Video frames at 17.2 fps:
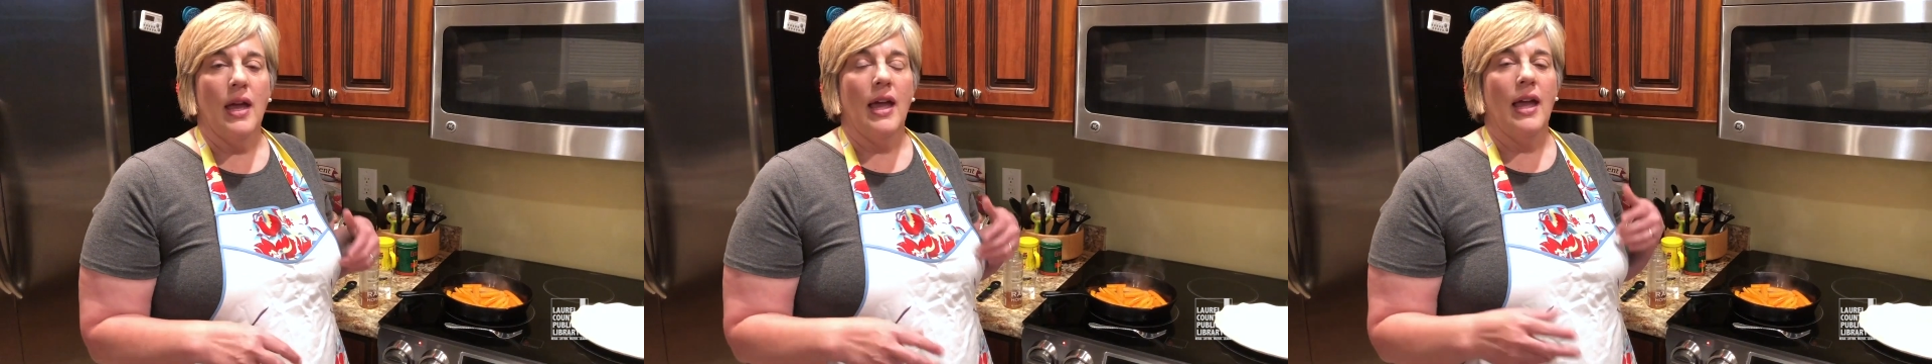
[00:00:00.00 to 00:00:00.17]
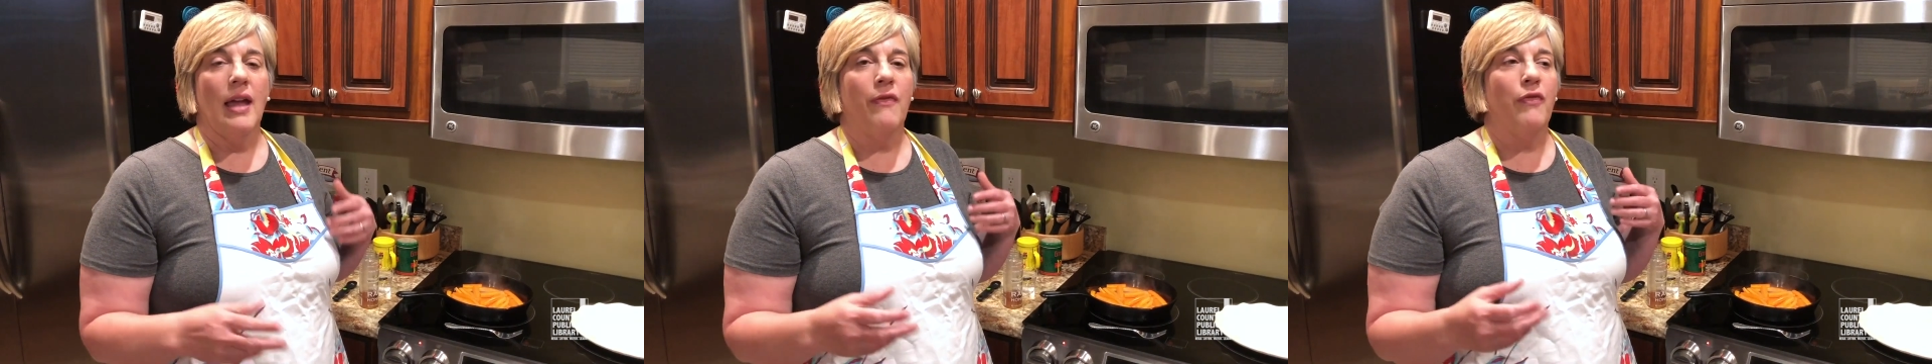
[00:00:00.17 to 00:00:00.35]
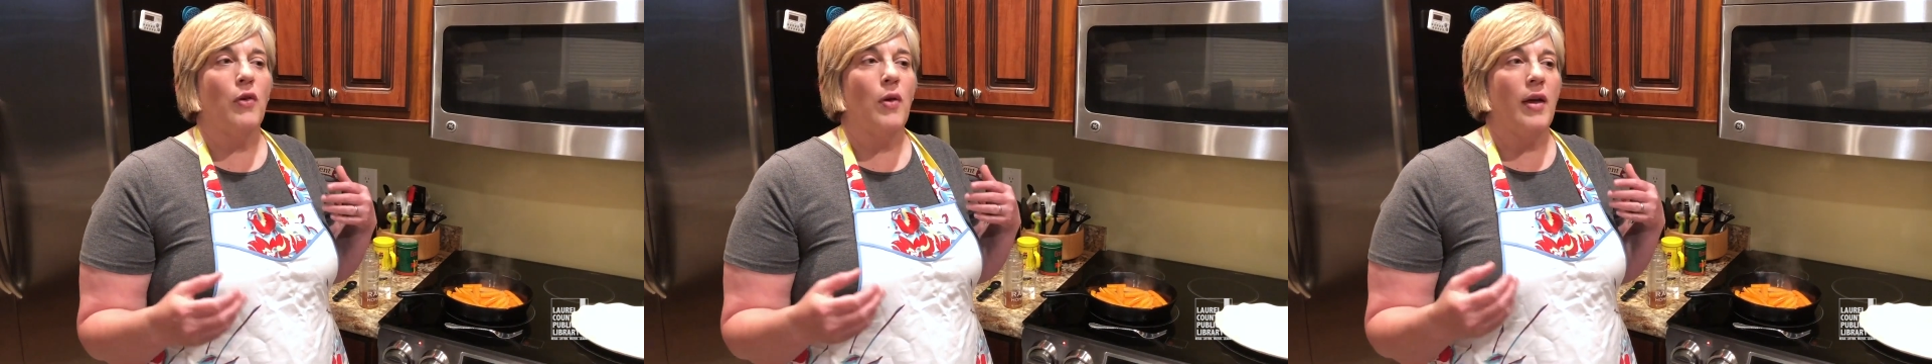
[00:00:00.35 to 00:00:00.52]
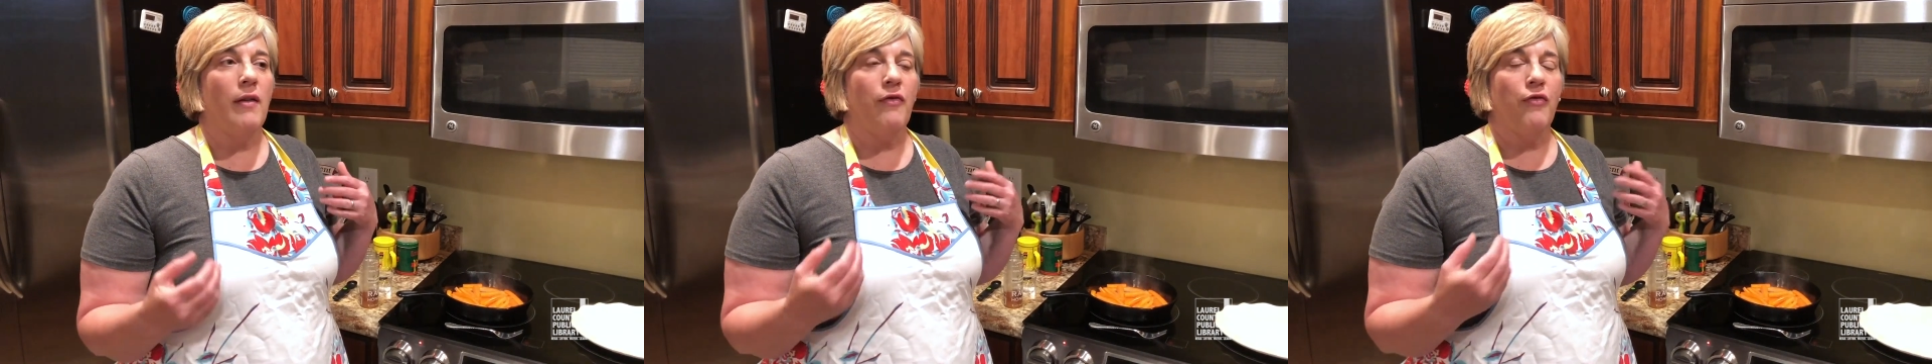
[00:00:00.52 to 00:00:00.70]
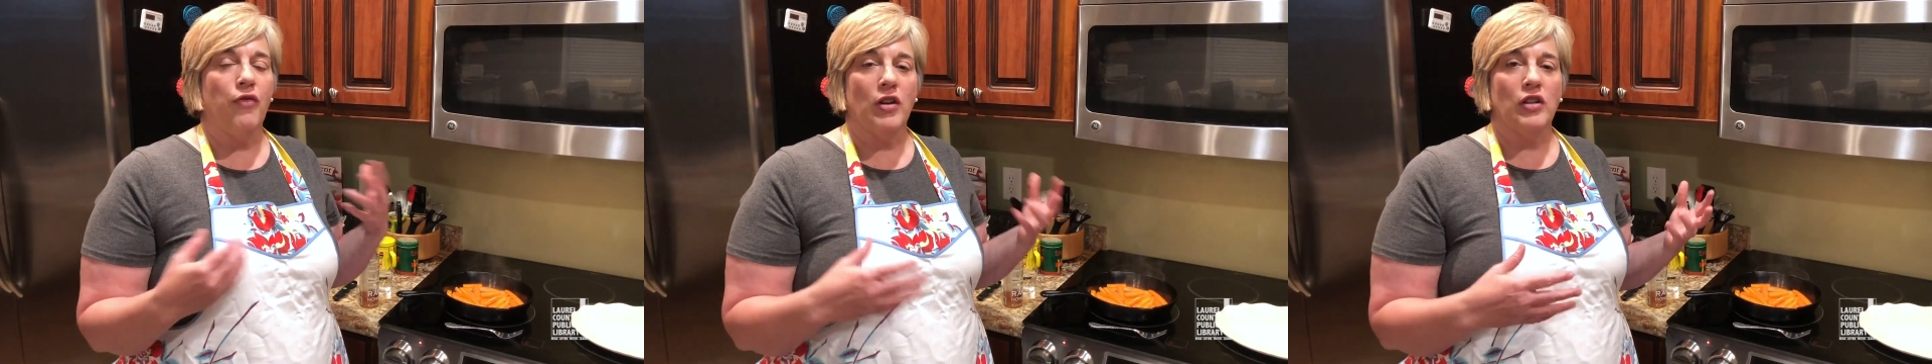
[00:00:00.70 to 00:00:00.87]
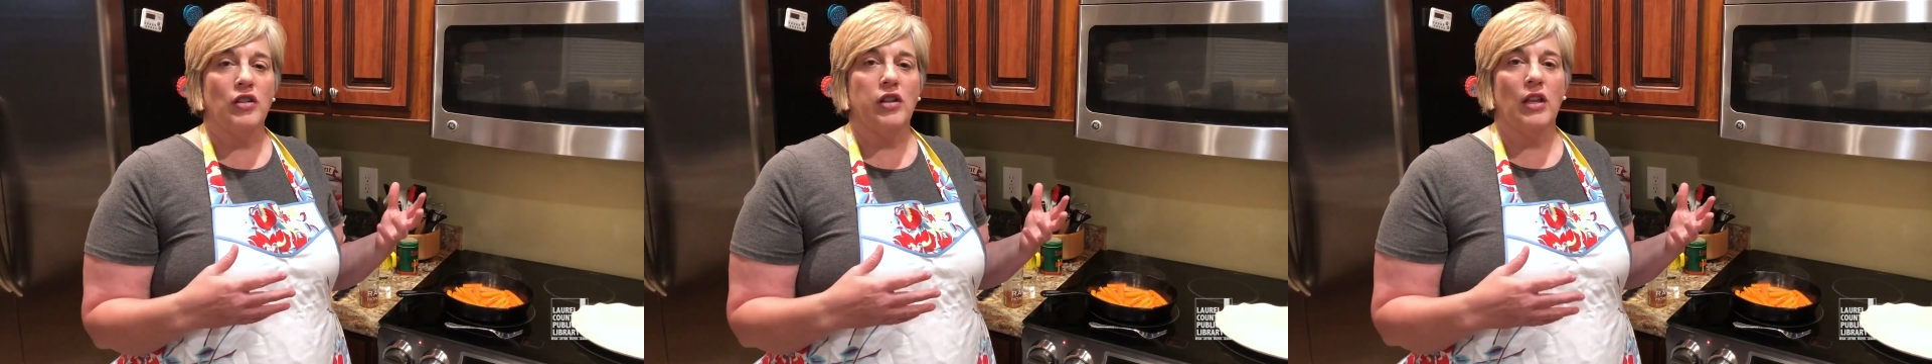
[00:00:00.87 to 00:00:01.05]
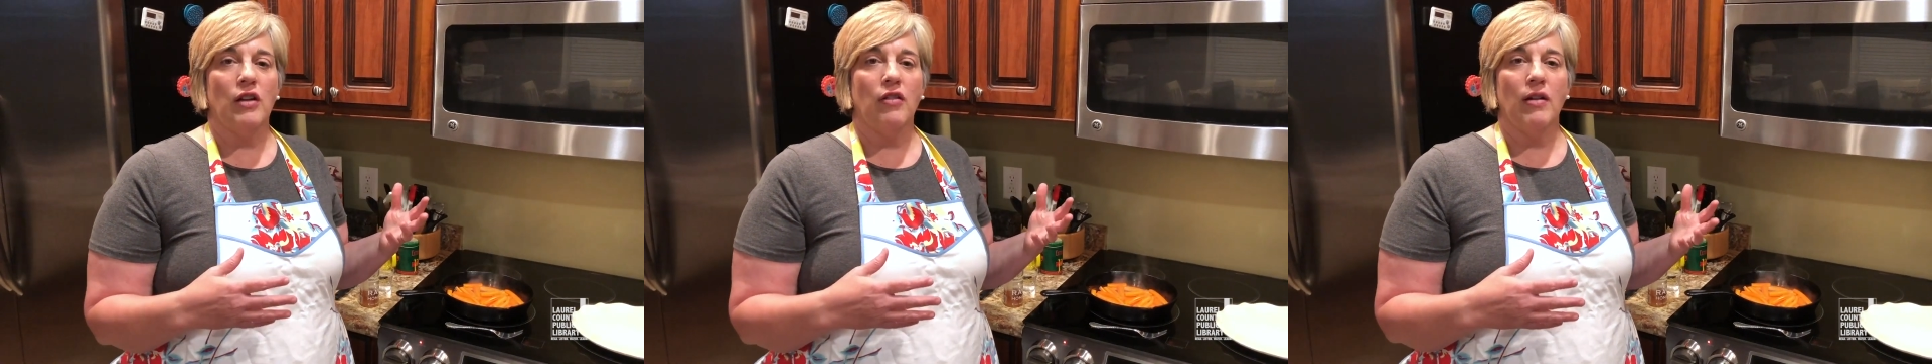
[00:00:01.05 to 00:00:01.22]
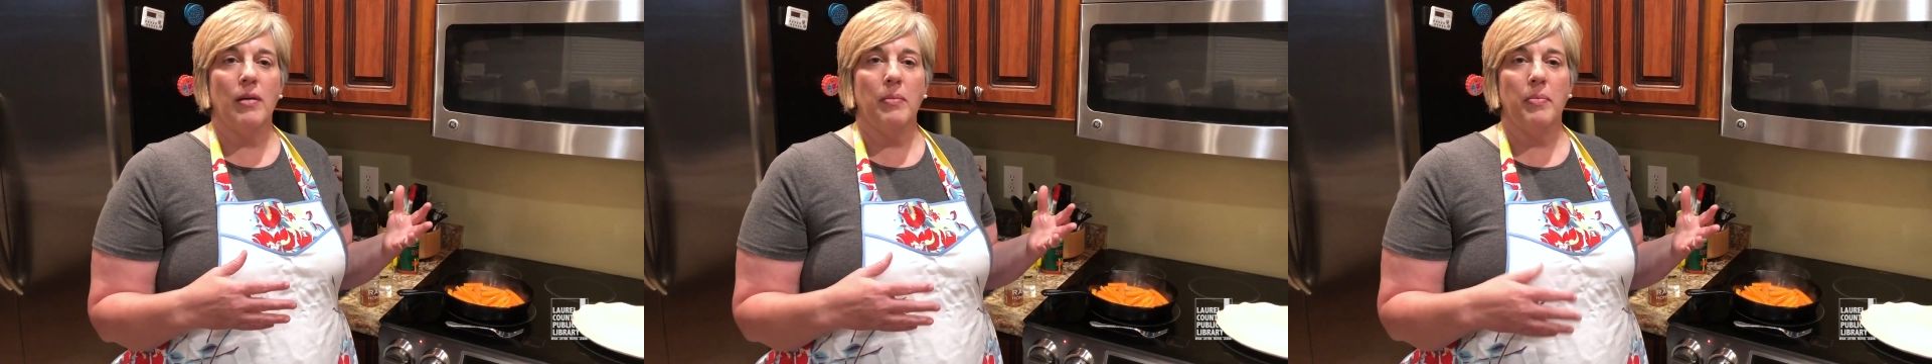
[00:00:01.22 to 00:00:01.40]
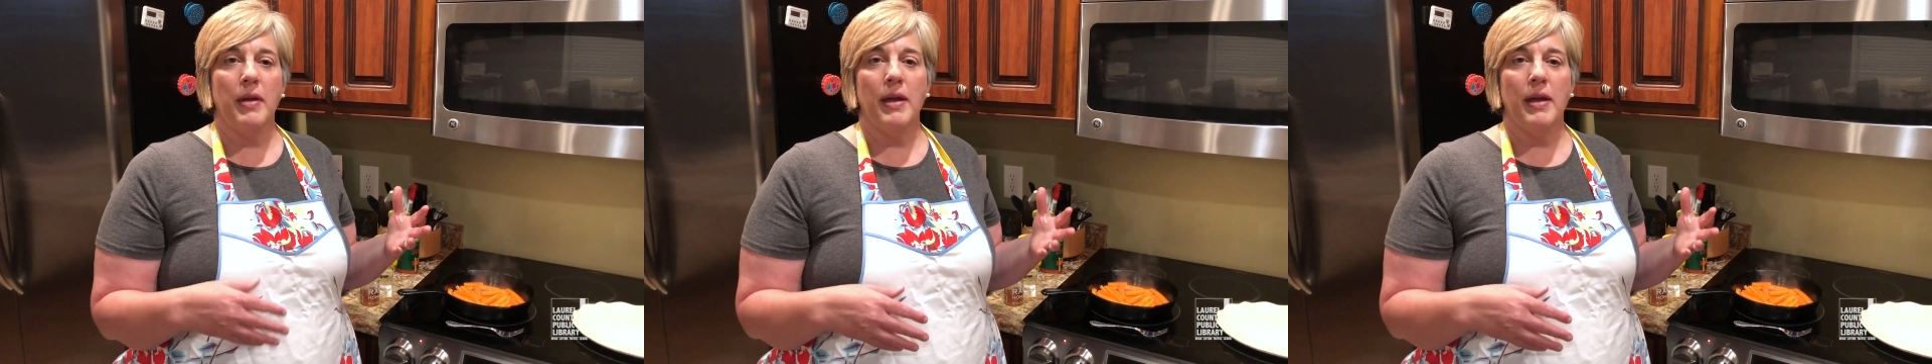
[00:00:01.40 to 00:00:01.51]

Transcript: If you have freshly ground